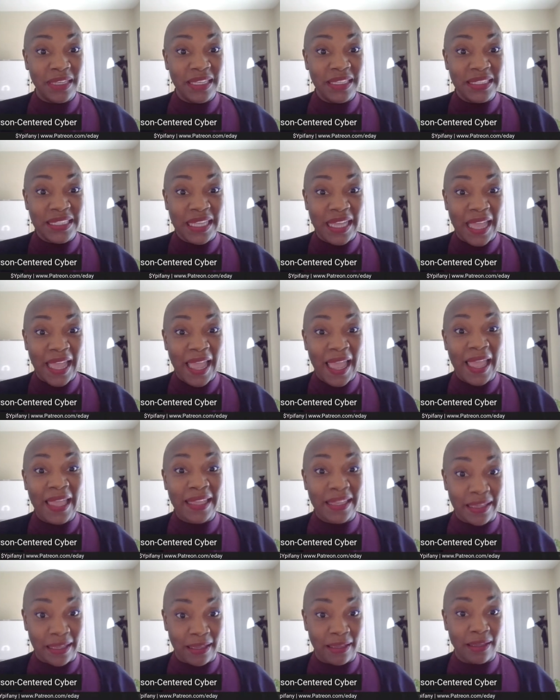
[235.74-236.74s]
It's the
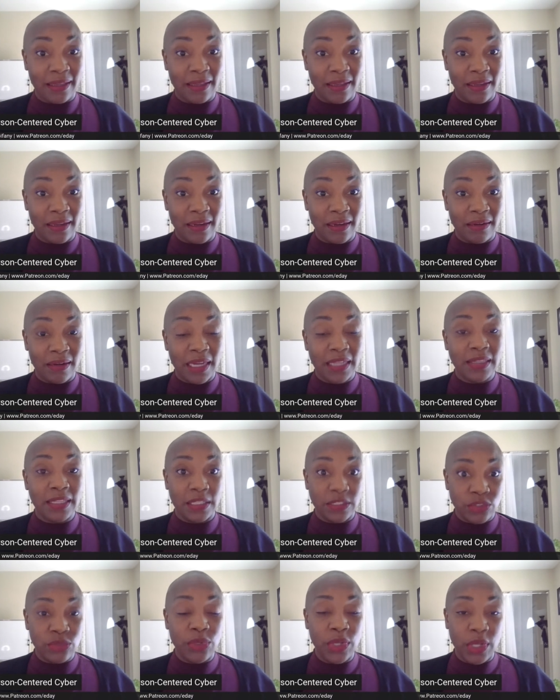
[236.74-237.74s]
hacking, right?
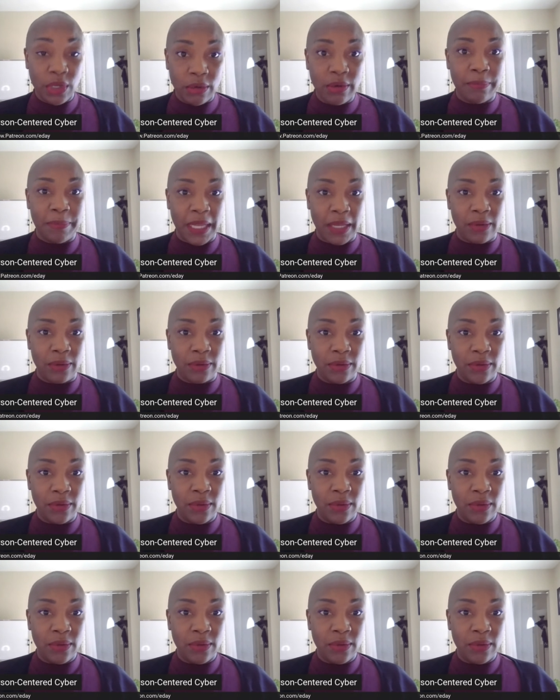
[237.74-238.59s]
That you hear about.